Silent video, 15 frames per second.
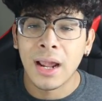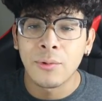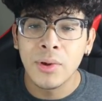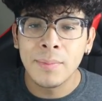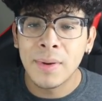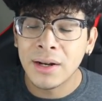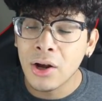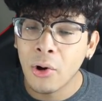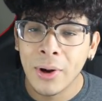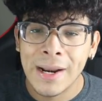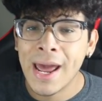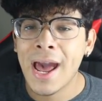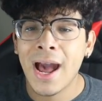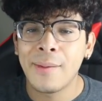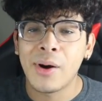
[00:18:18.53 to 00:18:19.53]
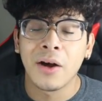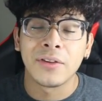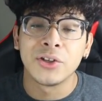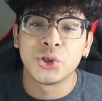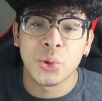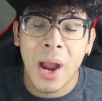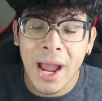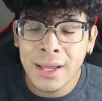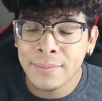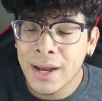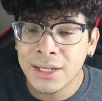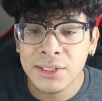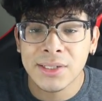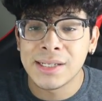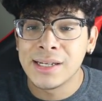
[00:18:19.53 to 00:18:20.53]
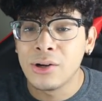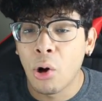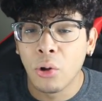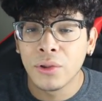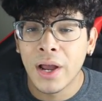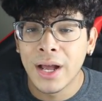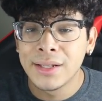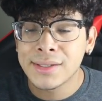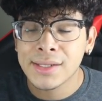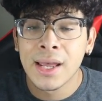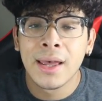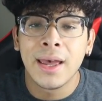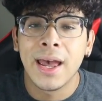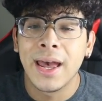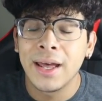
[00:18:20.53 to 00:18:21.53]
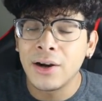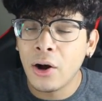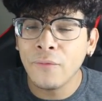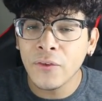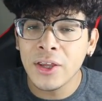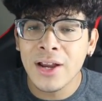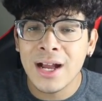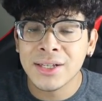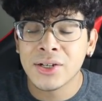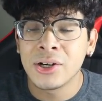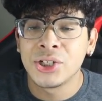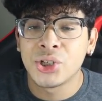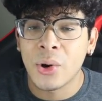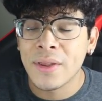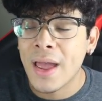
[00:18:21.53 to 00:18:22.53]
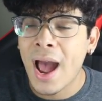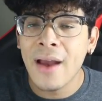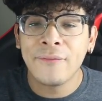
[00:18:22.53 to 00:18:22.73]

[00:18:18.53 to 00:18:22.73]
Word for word: Like, we've been going ham on the Dragon Majesty gold hunts, and hopefully you guys are enjoying that.